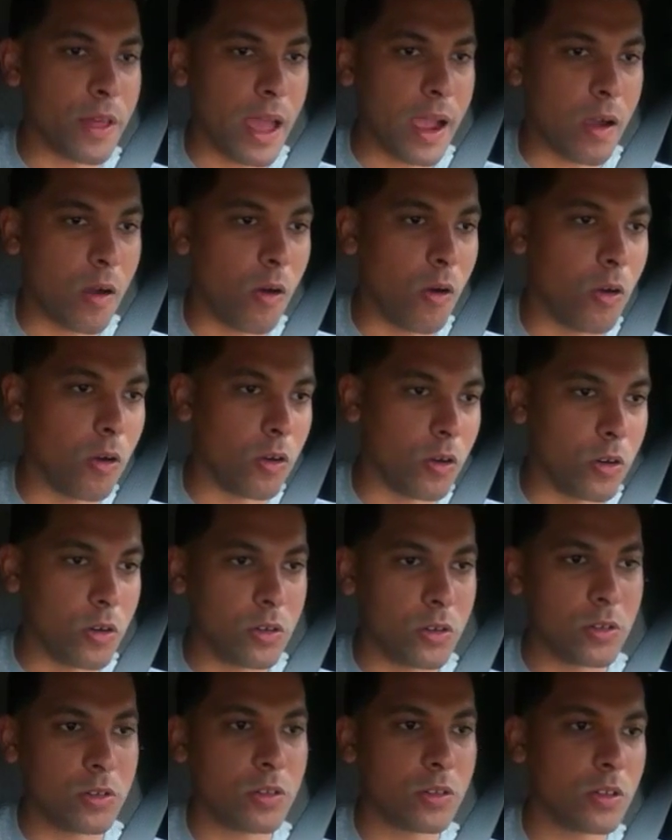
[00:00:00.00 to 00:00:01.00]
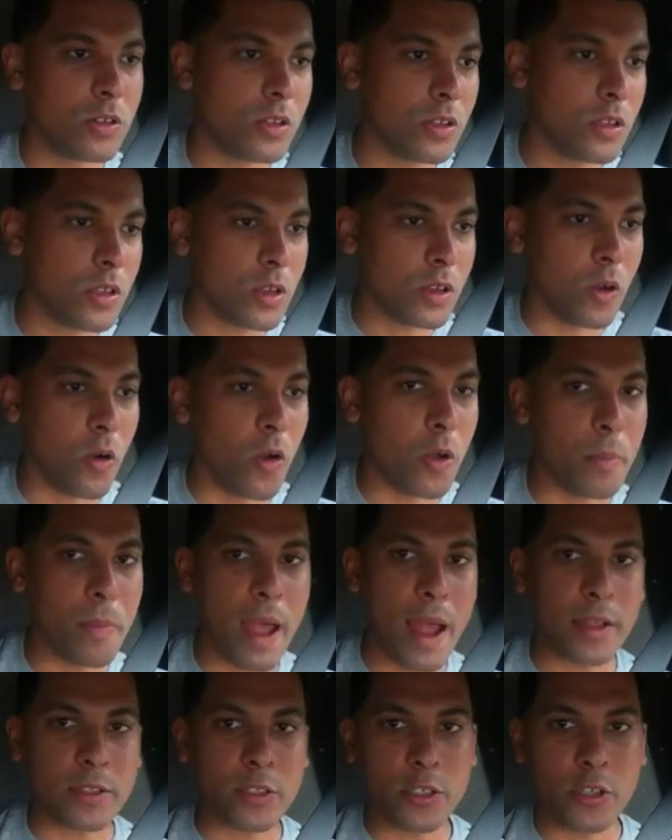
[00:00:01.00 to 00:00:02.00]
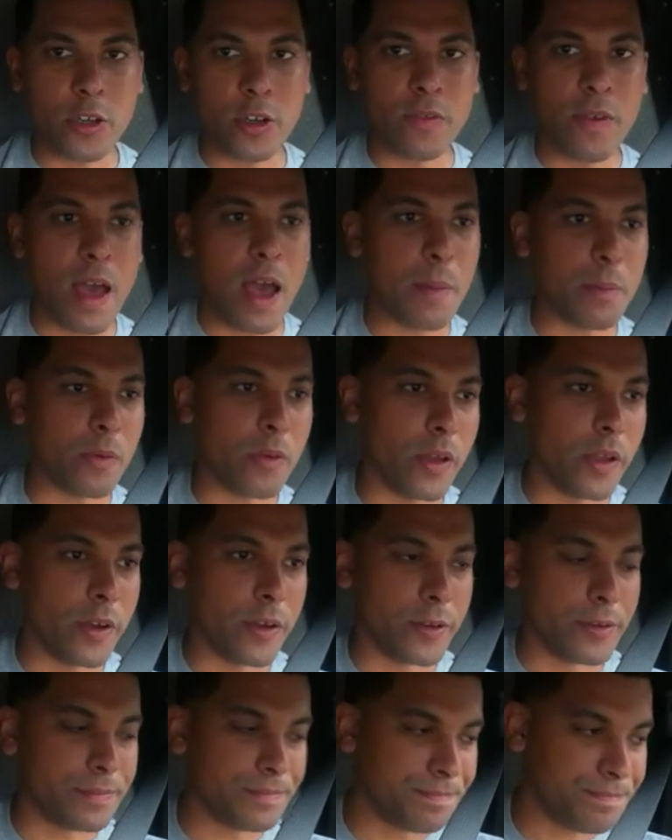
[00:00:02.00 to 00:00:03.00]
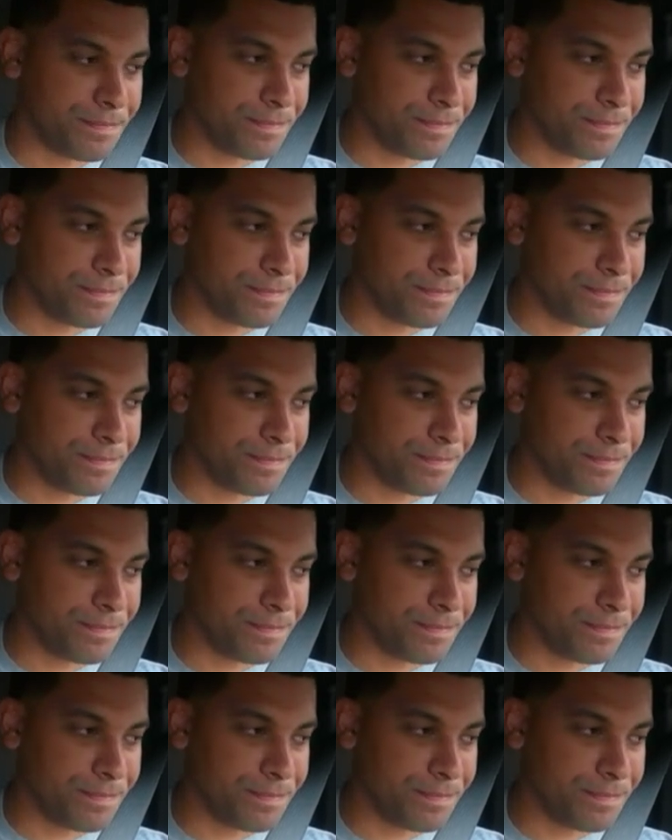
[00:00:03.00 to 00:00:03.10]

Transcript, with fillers: that coil, going back to your evaporator.